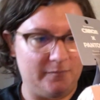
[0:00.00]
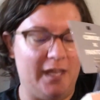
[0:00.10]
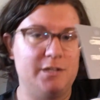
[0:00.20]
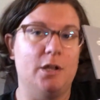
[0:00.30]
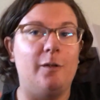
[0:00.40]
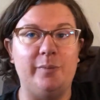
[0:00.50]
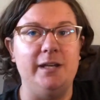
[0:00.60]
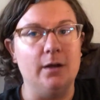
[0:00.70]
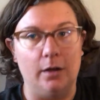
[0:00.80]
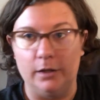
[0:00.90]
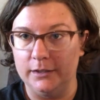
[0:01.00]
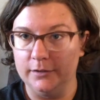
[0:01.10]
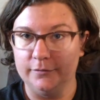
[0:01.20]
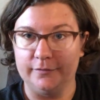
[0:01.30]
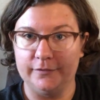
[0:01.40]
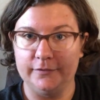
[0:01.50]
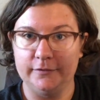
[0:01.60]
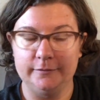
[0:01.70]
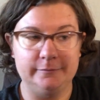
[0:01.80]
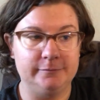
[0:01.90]
end all be all of
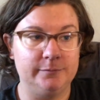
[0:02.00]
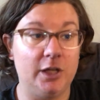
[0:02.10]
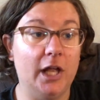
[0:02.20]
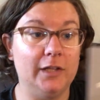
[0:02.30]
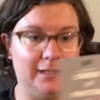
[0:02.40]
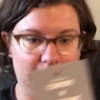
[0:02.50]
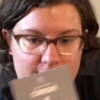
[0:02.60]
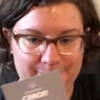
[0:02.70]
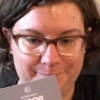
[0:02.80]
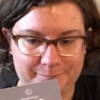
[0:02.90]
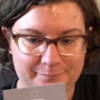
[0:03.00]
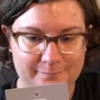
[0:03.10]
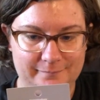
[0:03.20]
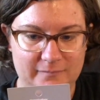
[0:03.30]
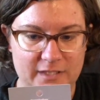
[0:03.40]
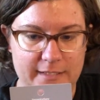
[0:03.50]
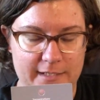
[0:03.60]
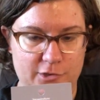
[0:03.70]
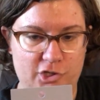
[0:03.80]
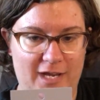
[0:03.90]
color
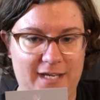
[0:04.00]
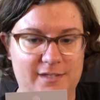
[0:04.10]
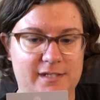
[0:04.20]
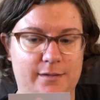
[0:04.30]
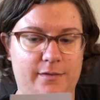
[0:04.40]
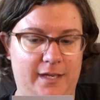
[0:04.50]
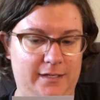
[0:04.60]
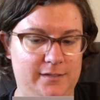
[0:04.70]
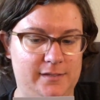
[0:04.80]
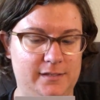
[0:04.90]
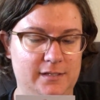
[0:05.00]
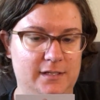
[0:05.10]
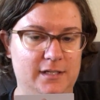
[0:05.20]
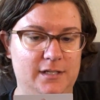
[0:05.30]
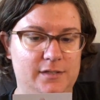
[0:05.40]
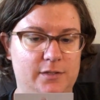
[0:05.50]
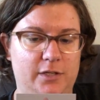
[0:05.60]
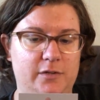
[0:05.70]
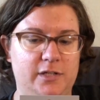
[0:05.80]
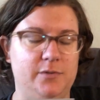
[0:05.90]
and shades and things So
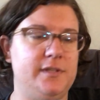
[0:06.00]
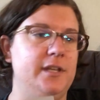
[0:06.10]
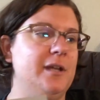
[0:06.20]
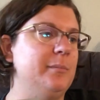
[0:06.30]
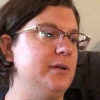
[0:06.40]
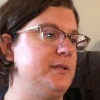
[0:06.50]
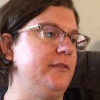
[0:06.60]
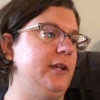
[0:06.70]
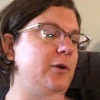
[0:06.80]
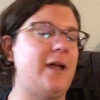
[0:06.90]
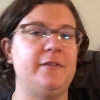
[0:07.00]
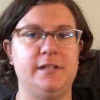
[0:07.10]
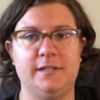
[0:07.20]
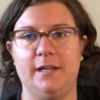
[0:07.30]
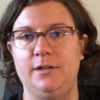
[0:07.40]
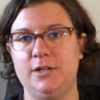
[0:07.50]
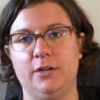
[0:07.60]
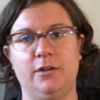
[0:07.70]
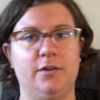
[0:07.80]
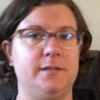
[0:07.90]
you use the numbers for like graphic design,
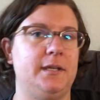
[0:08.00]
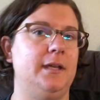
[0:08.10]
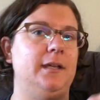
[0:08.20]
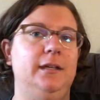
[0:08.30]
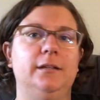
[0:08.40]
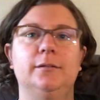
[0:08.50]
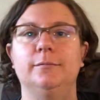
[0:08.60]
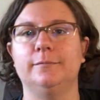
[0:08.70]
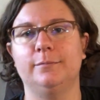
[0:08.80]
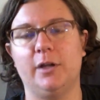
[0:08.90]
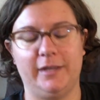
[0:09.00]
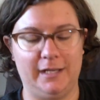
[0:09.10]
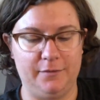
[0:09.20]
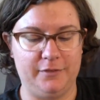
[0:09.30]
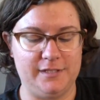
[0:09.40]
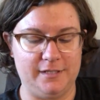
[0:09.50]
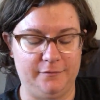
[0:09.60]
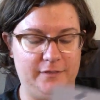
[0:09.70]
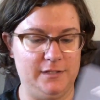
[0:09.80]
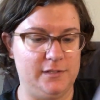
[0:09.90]
interior design, all that kind of fun
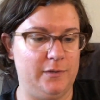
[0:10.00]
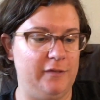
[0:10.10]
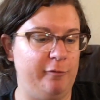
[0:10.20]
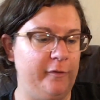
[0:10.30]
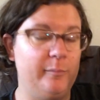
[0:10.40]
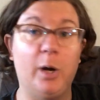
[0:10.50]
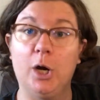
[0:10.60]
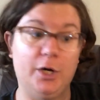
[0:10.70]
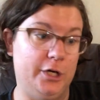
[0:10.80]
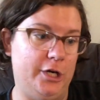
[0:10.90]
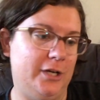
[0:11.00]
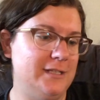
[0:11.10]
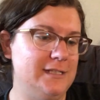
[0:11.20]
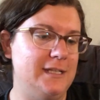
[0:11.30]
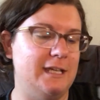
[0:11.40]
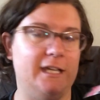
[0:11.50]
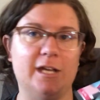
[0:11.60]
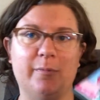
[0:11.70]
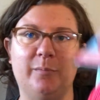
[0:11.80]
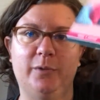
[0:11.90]
stuff. And so they've partnered and
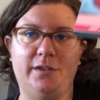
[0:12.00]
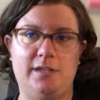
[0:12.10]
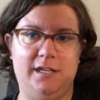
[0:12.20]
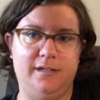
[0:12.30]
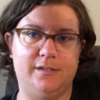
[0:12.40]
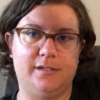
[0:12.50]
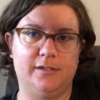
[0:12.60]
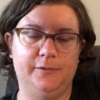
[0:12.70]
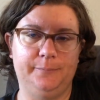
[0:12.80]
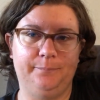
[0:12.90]
come up with these